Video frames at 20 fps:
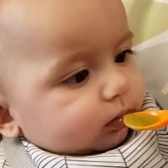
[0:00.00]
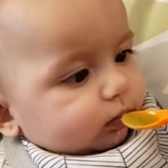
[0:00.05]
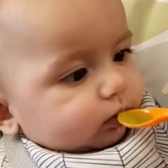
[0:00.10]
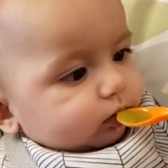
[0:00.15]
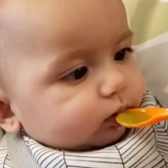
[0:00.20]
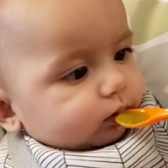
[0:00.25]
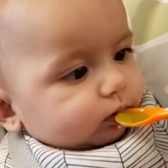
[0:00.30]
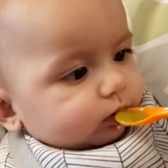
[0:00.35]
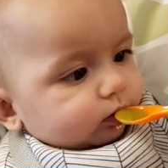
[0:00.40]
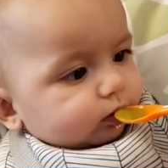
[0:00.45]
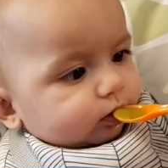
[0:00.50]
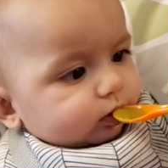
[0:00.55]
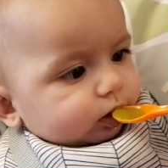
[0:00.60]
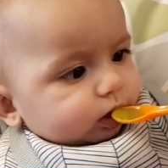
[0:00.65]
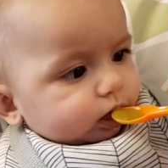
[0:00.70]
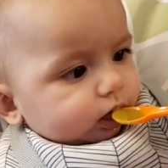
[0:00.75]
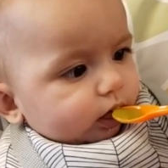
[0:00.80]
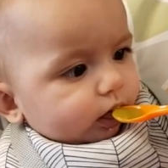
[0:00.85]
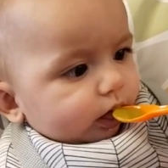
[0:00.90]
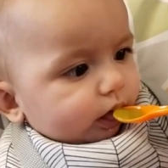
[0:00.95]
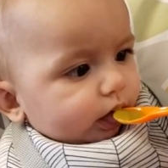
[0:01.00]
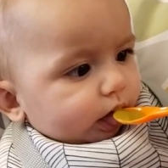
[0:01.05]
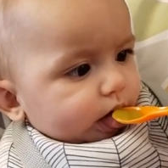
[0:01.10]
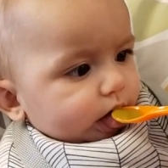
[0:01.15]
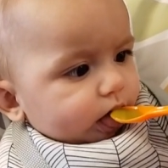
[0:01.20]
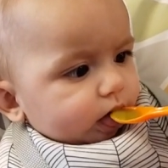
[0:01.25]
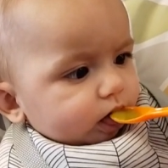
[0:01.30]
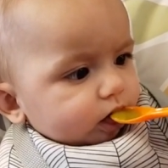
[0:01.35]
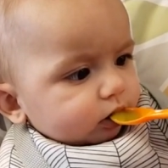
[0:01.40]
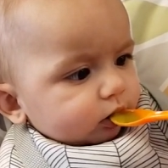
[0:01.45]
I meant to vlog it
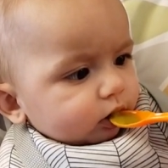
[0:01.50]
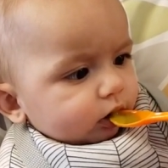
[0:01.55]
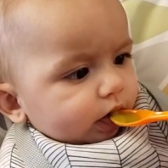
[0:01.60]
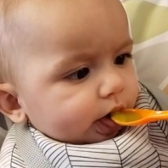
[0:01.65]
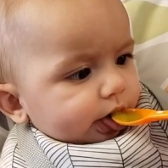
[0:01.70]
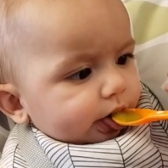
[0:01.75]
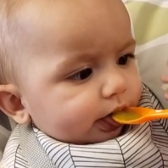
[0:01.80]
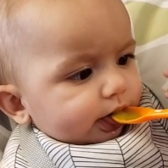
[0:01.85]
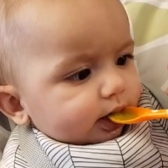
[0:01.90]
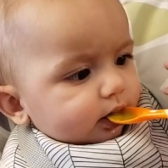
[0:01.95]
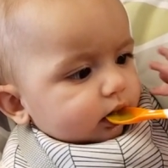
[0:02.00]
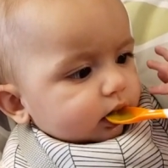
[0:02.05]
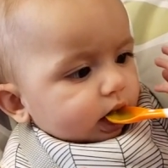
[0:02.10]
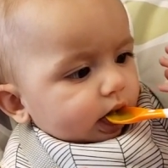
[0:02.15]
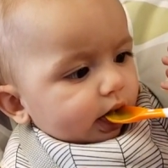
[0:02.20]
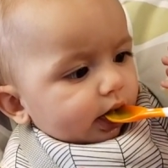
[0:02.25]
the other day whenever we